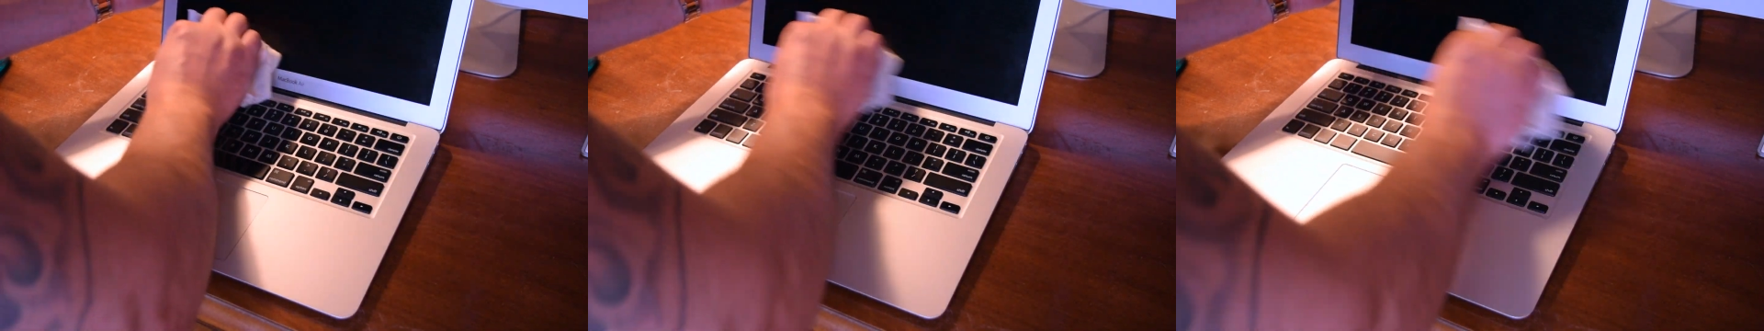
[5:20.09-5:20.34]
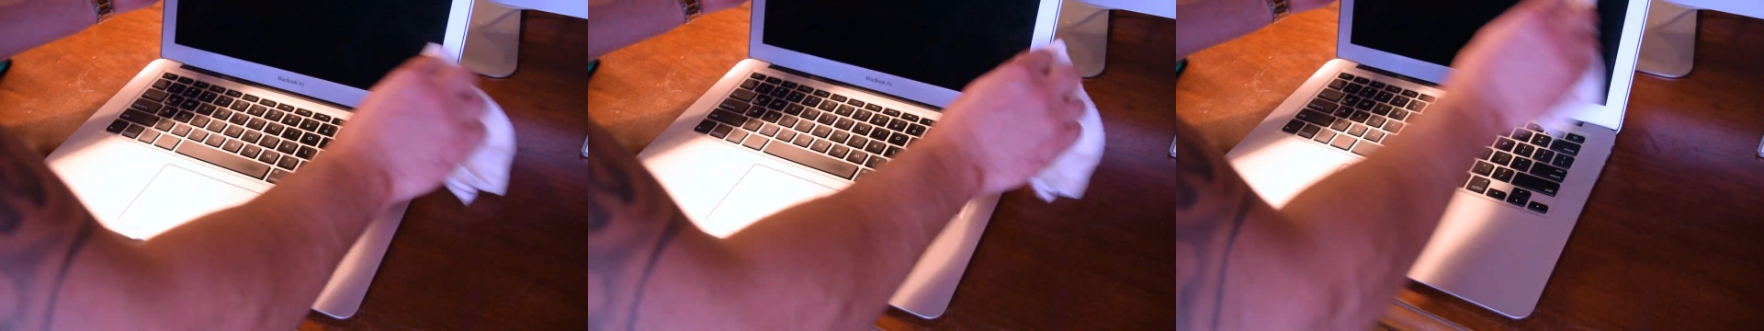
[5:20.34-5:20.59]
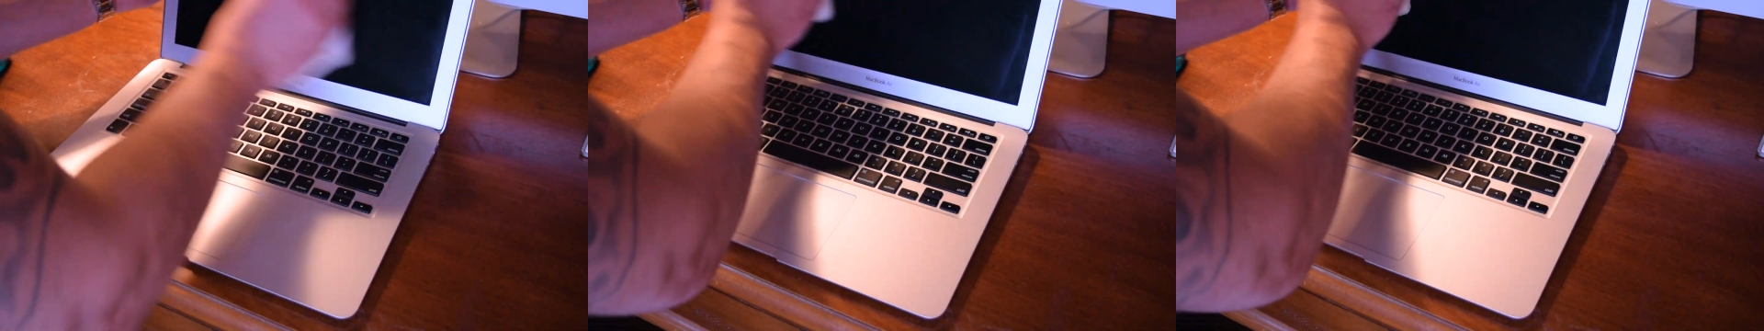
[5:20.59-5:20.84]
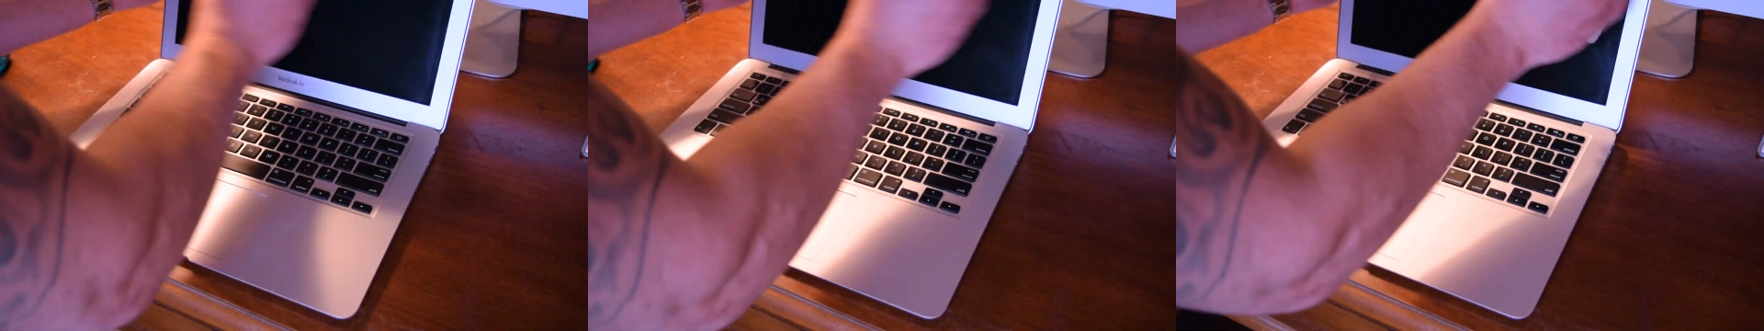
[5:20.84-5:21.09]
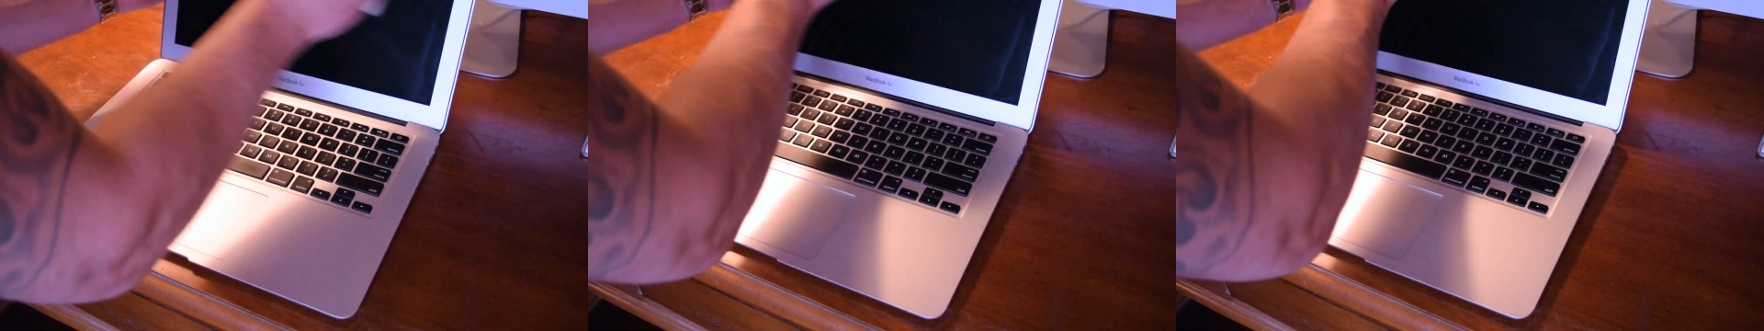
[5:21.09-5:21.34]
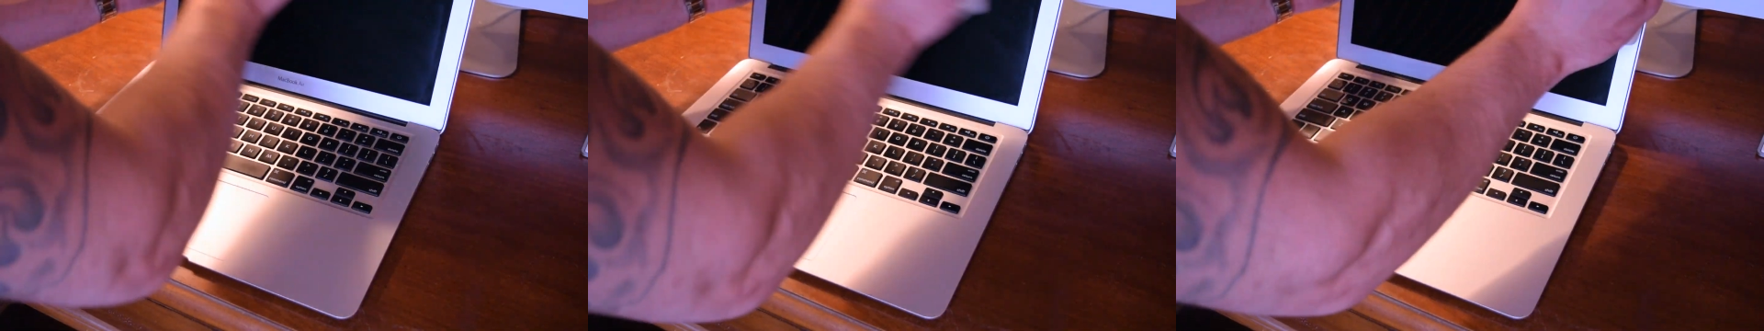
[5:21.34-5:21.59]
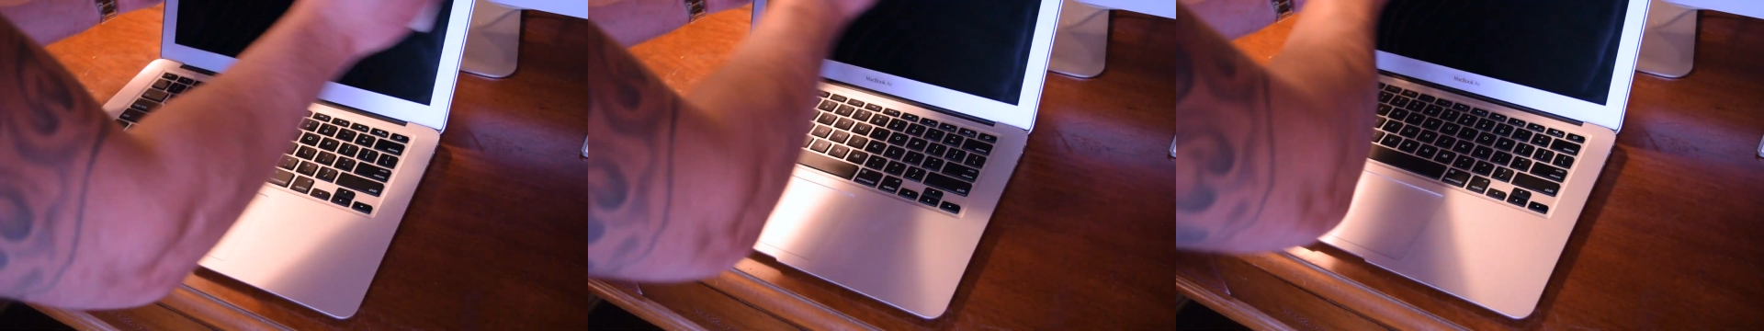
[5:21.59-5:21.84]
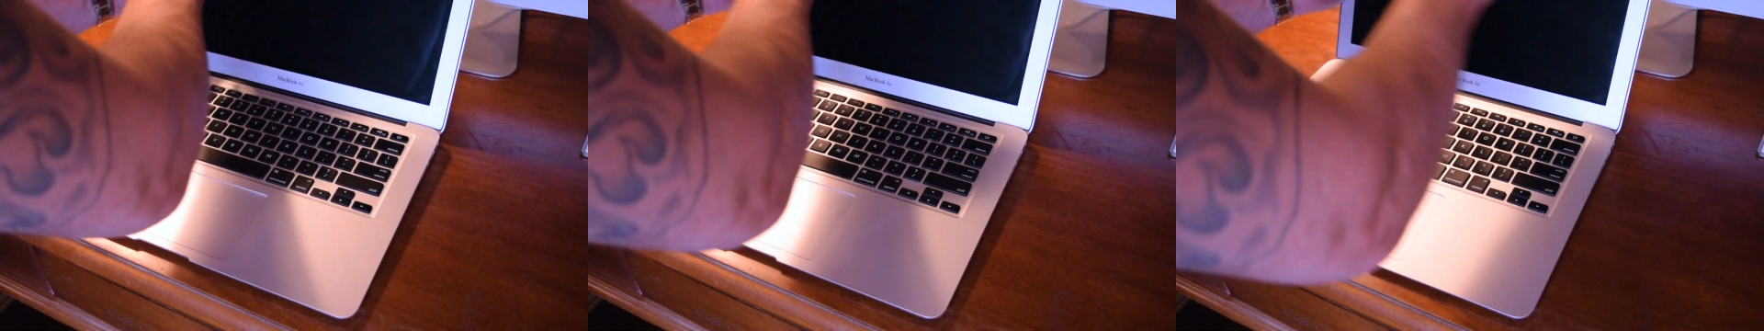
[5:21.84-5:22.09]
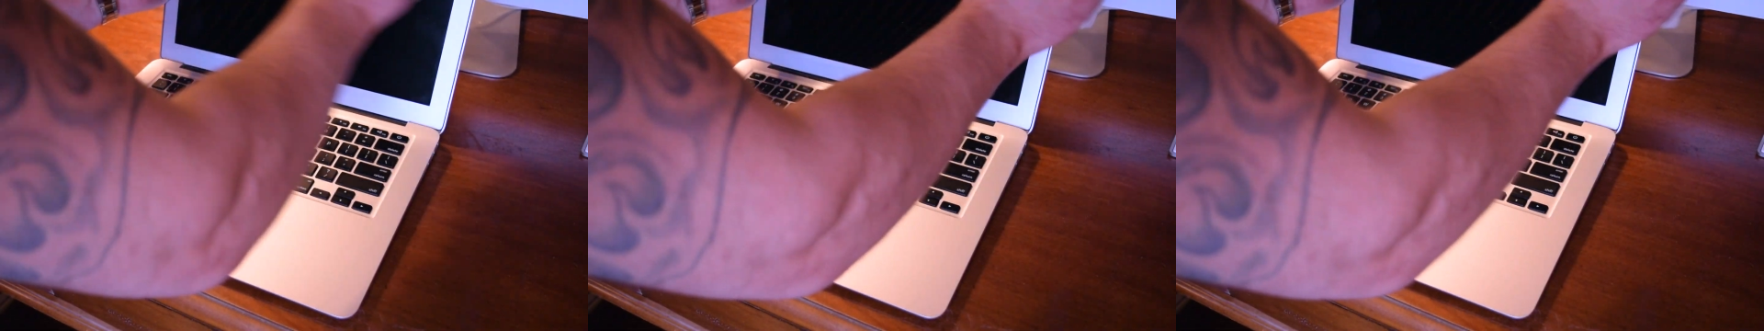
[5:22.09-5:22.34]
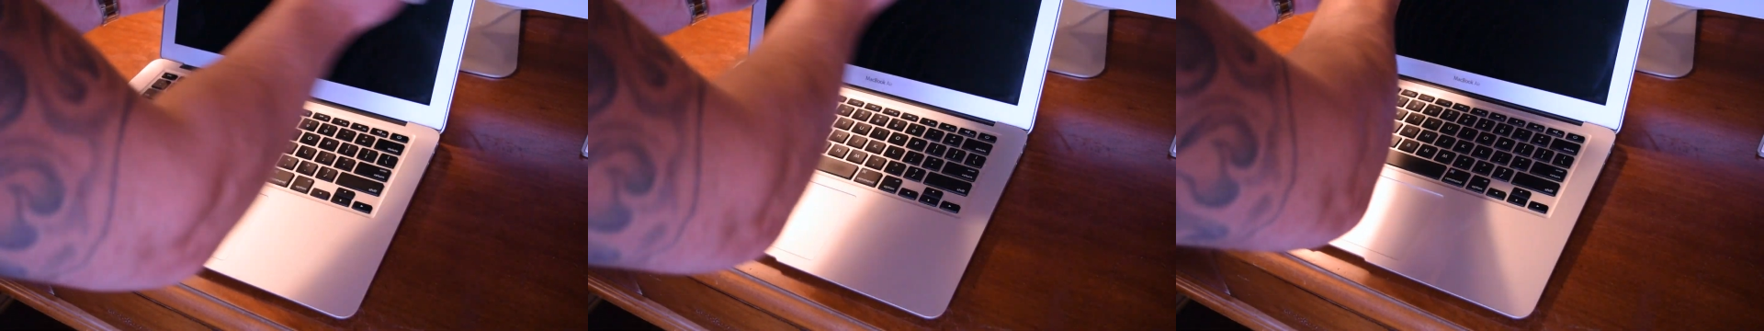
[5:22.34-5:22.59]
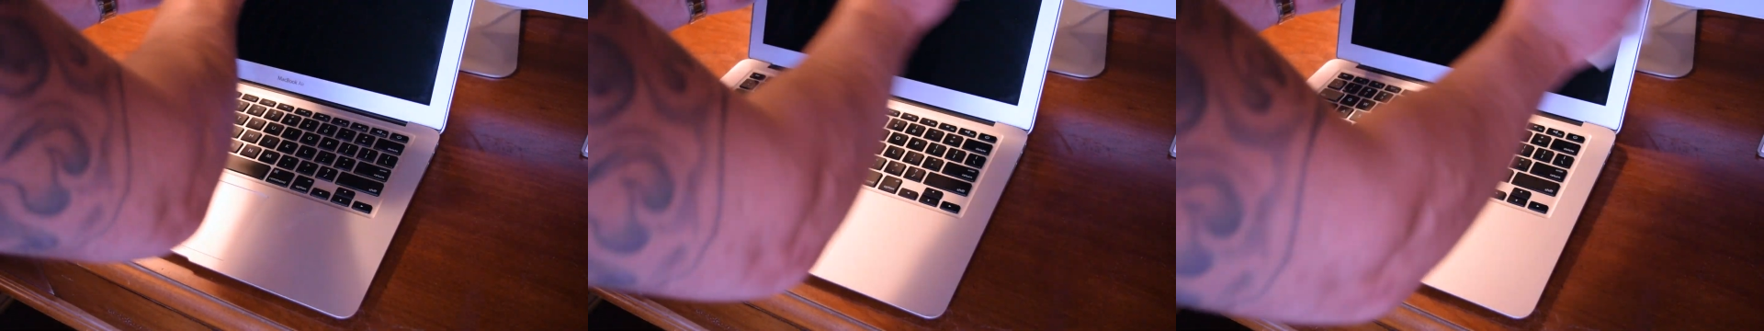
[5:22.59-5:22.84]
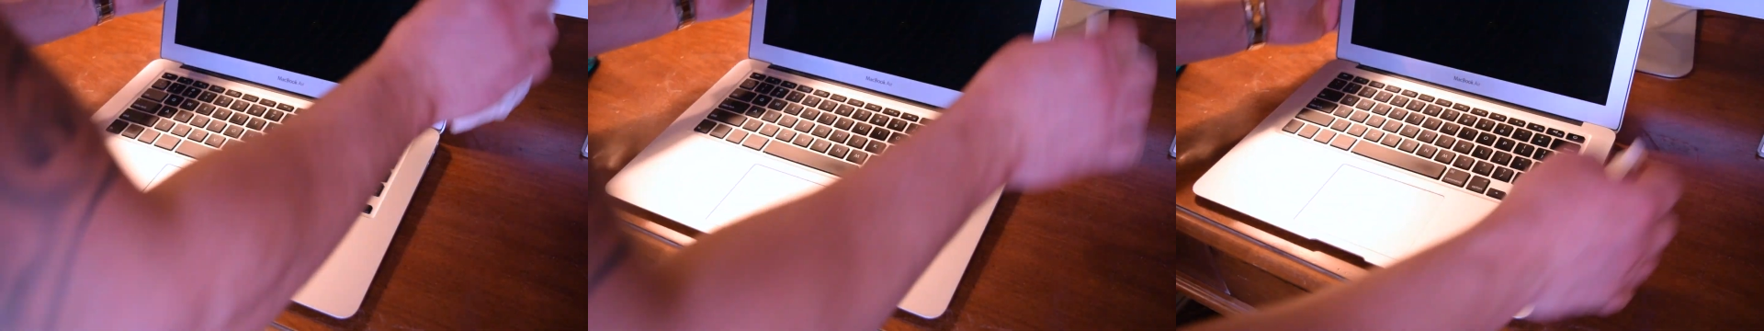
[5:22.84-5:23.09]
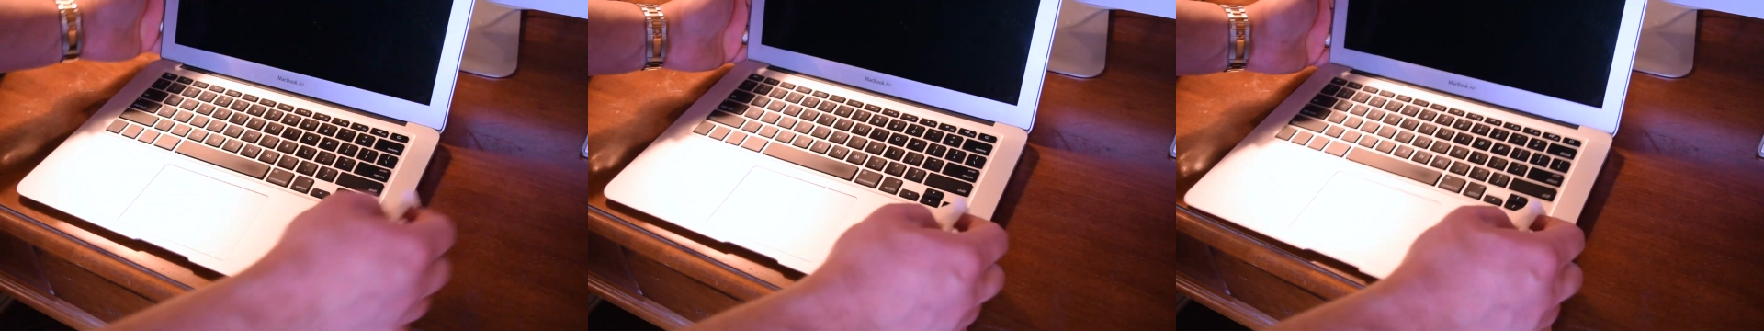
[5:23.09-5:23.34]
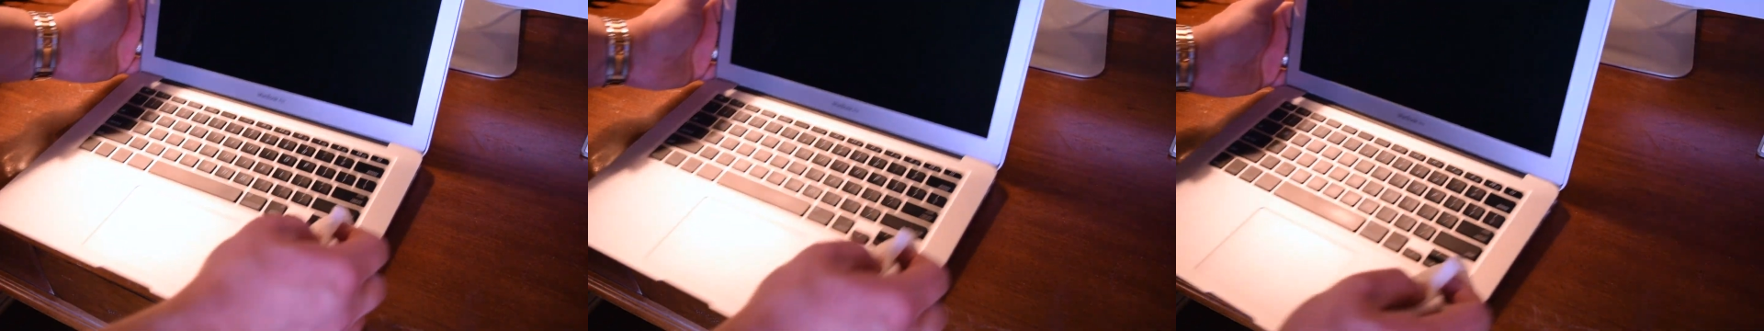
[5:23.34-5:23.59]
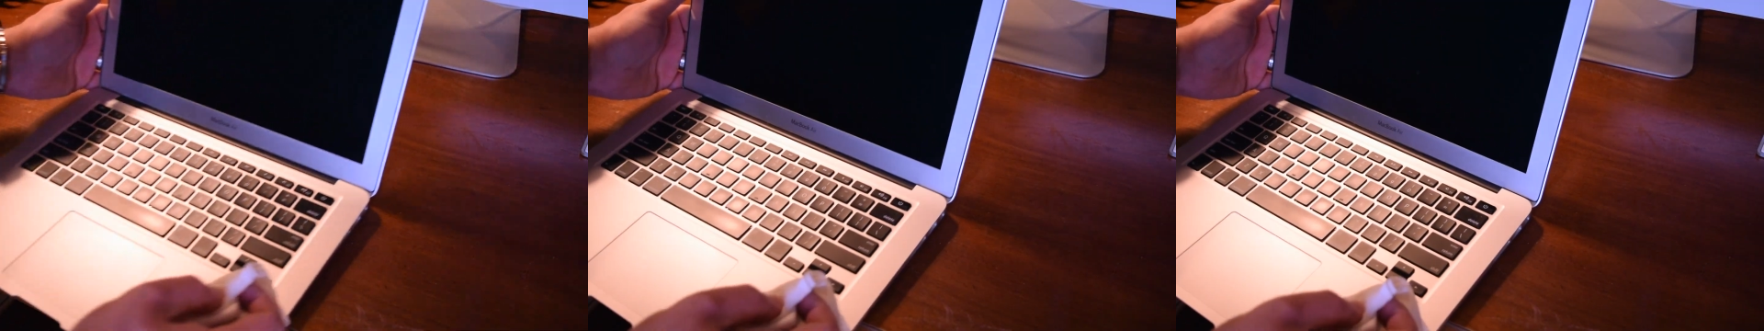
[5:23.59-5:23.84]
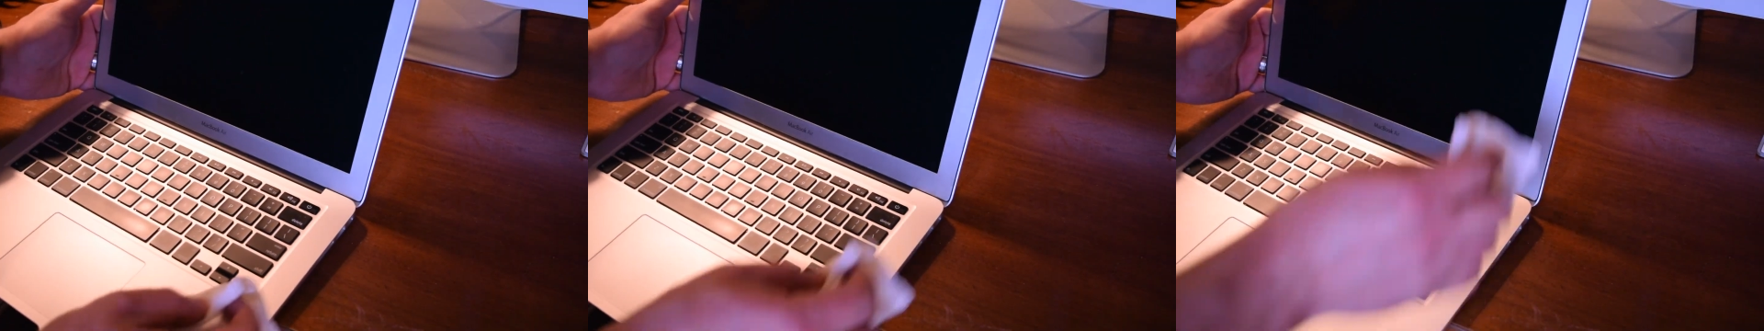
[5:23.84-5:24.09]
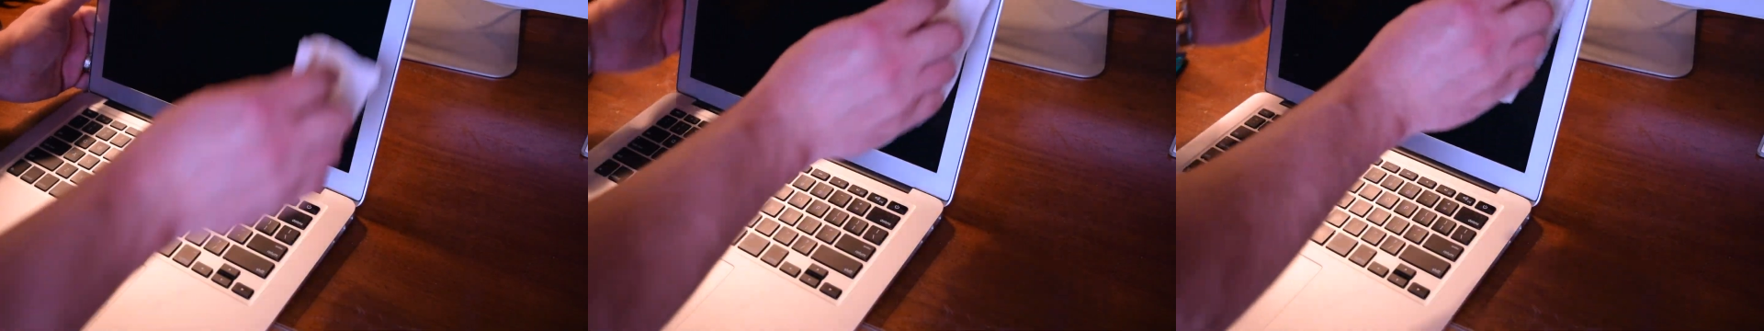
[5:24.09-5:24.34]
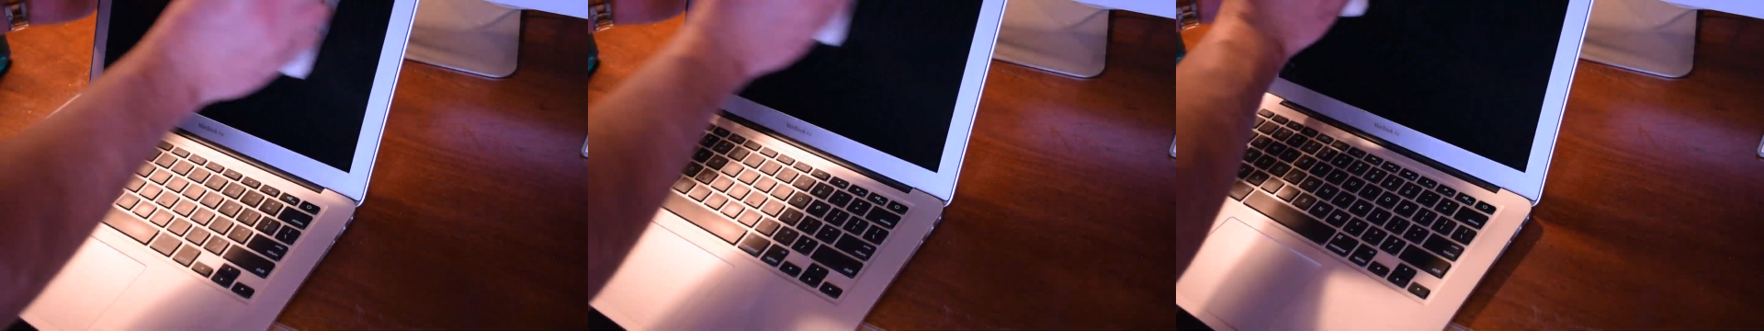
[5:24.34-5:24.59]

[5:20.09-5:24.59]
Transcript: (no speaker visible)